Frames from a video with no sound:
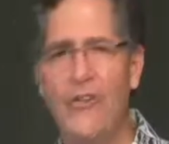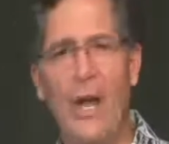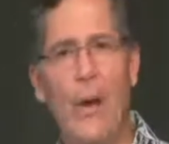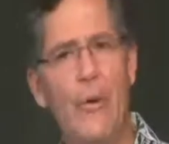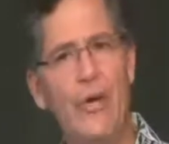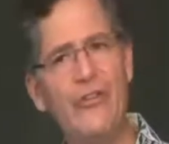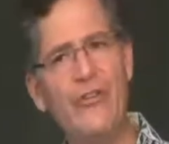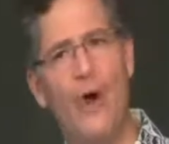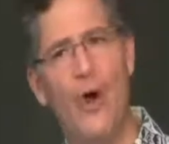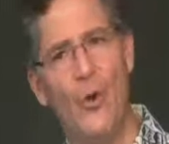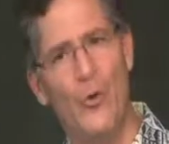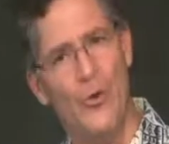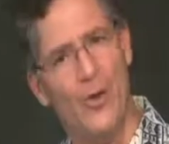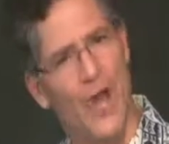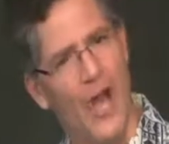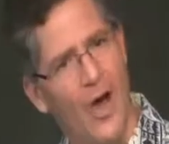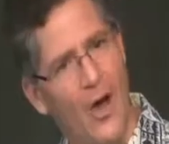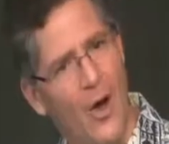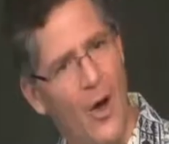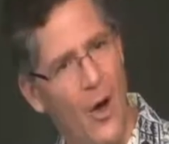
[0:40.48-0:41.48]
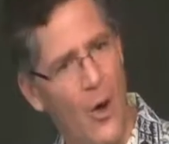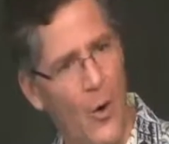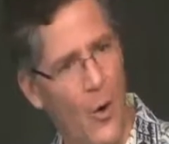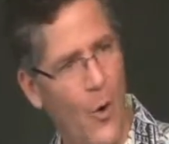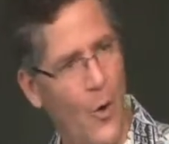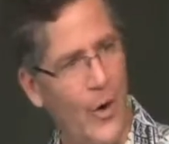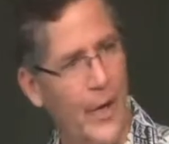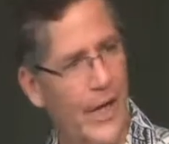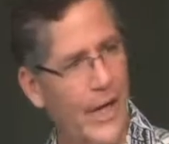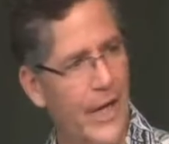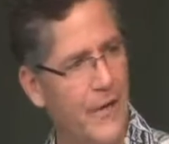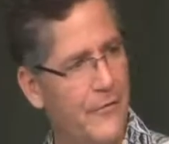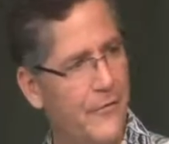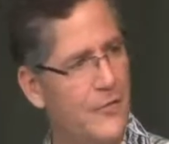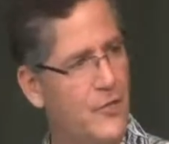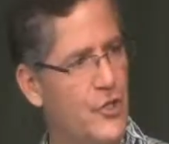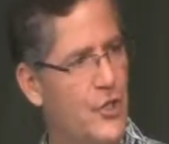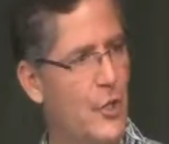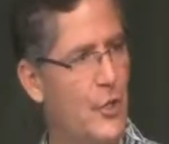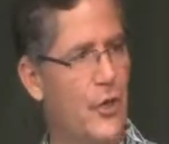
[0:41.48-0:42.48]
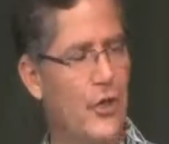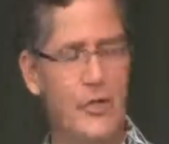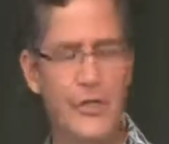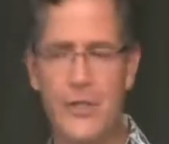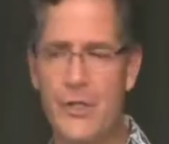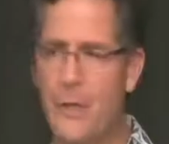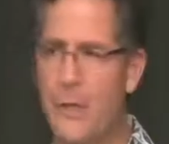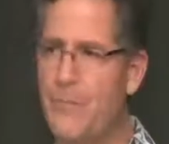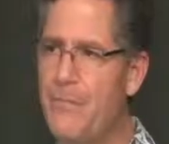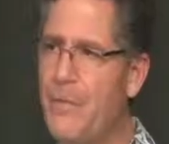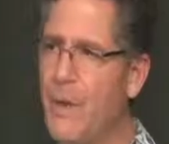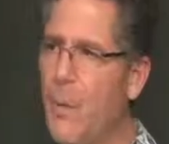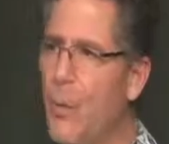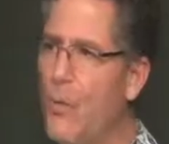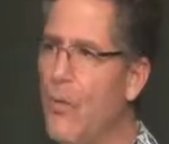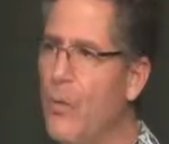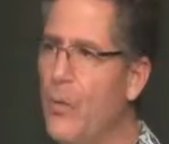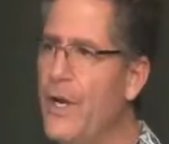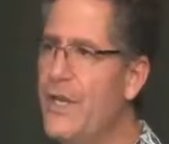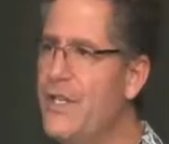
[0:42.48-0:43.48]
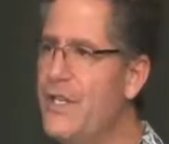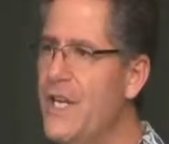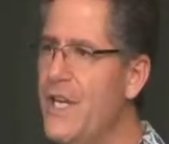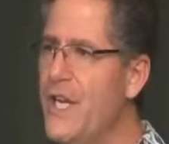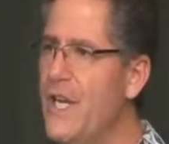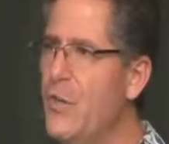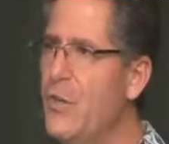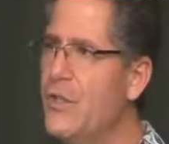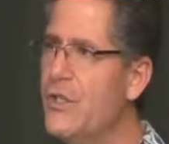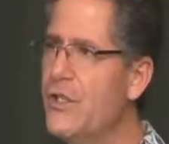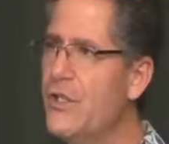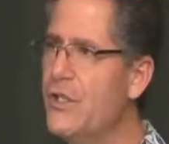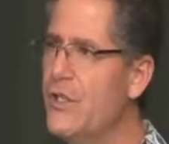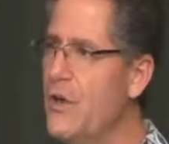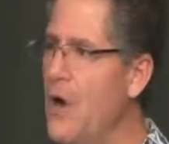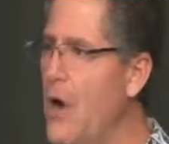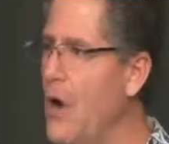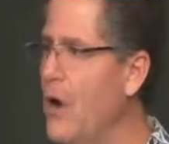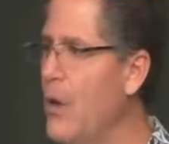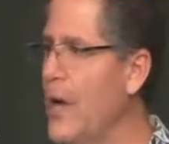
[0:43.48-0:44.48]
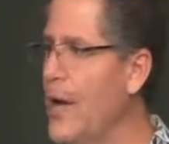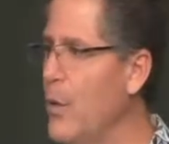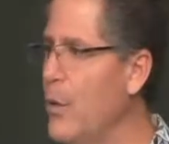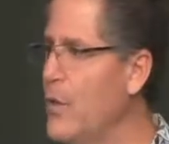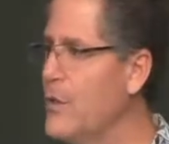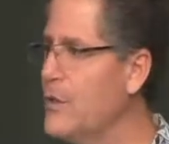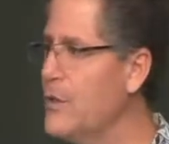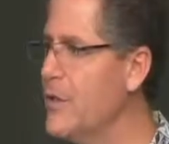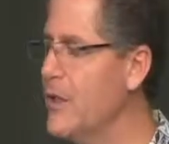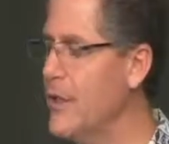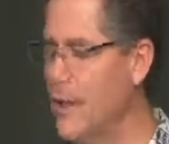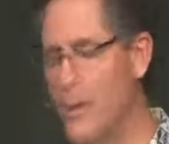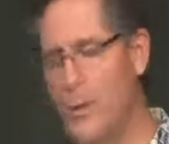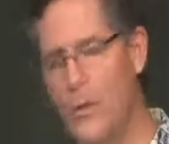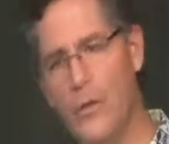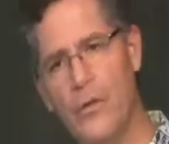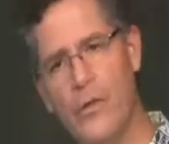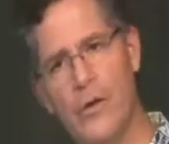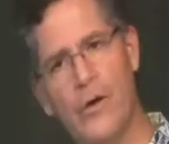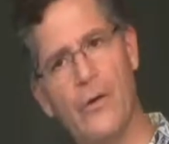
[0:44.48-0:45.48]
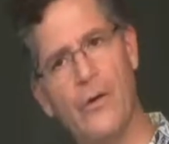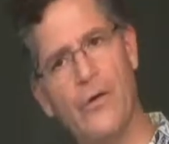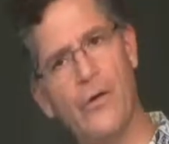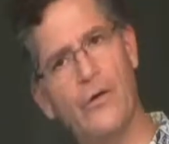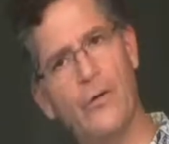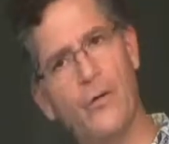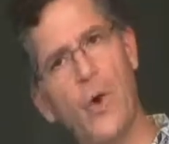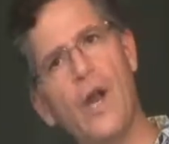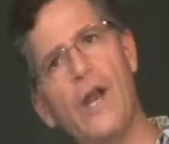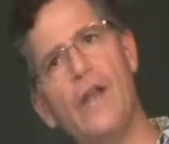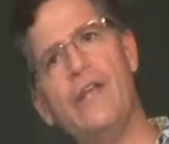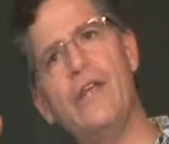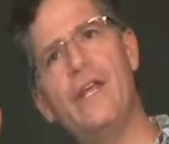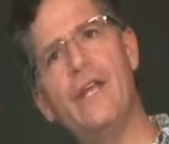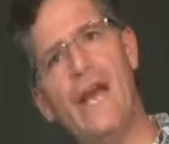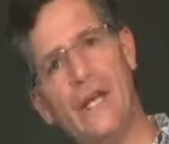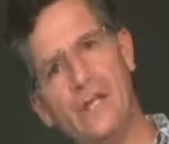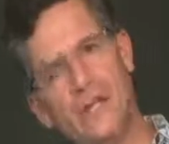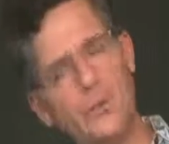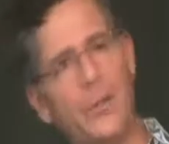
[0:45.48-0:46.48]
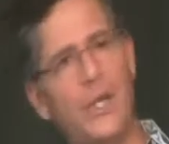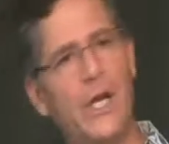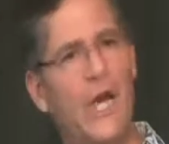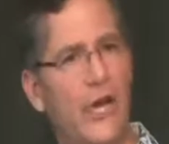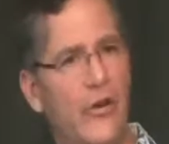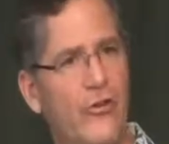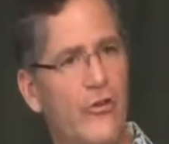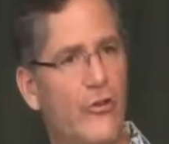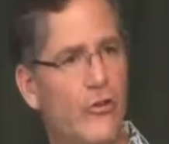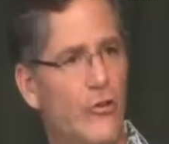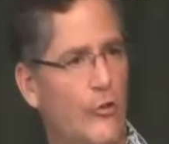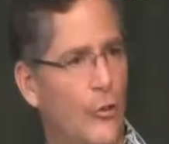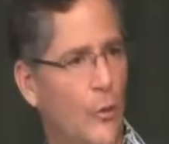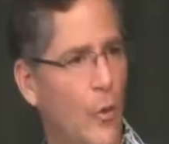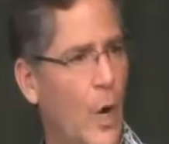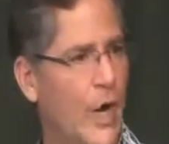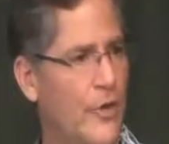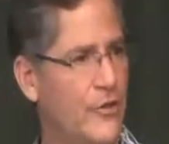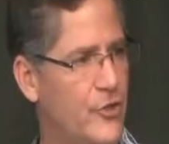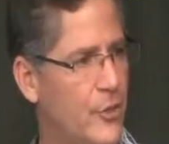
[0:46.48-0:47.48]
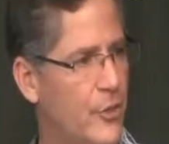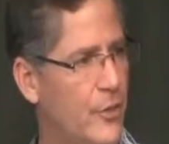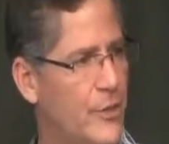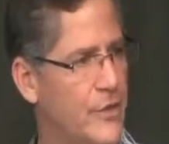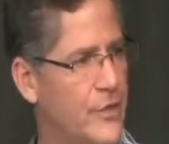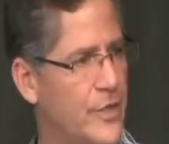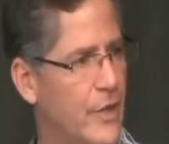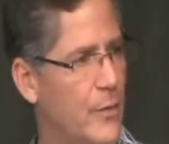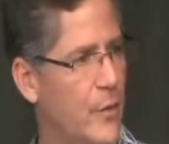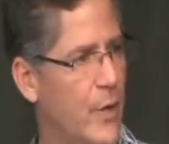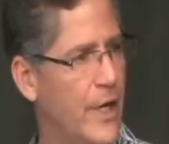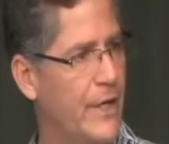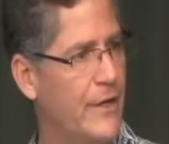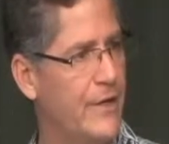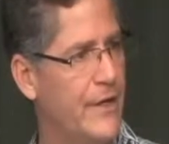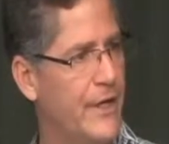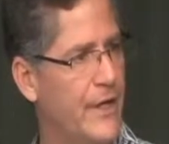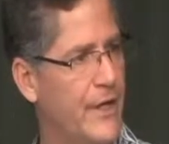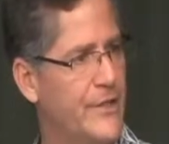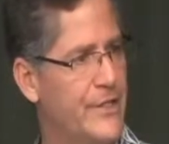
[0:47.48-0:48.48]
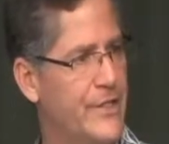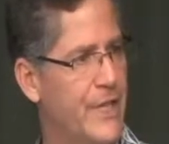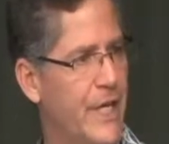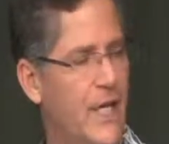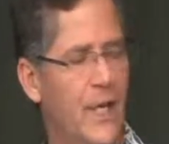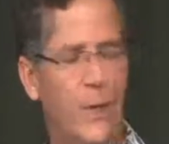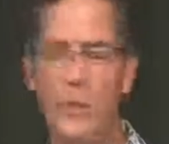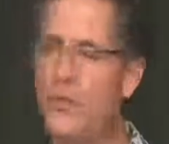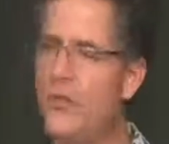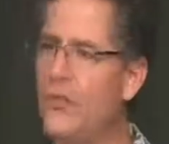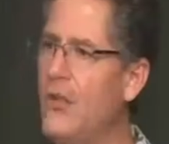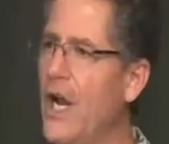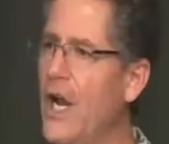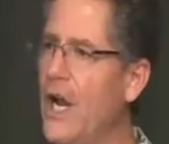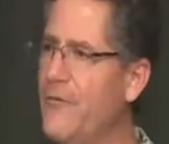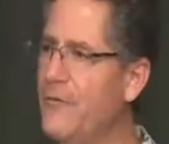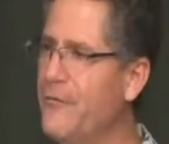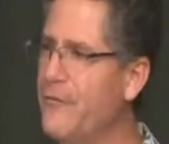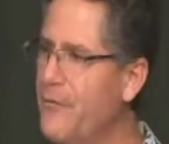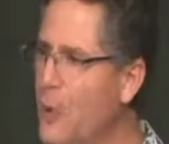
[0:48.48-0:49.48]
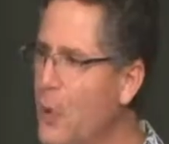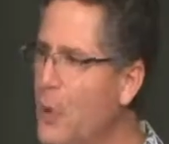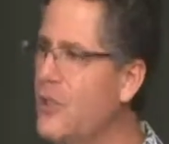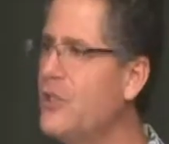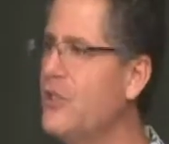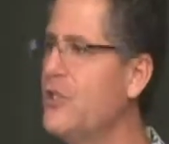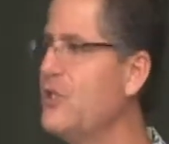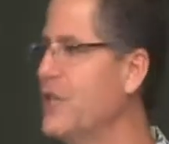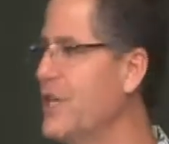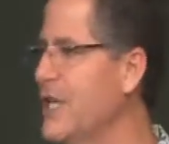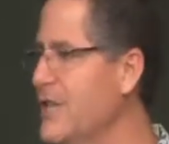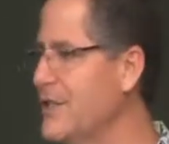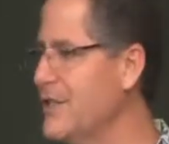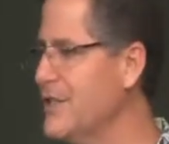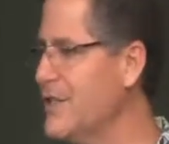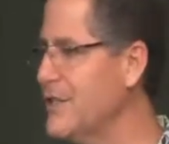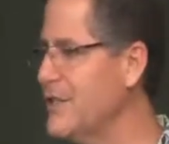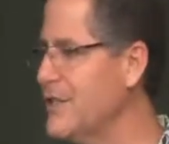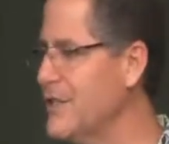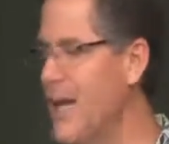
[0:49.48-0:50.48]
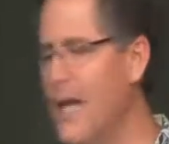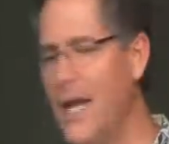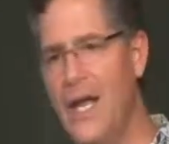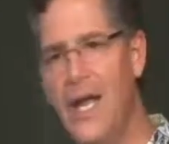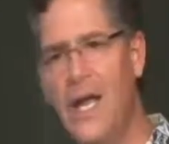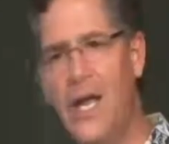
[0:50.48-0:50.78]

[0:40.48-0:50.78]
Now we don't know if Judas. Well, the reason he was sorry was there. One of the explanations for why Judas did what he did is that he was trying to force Jesus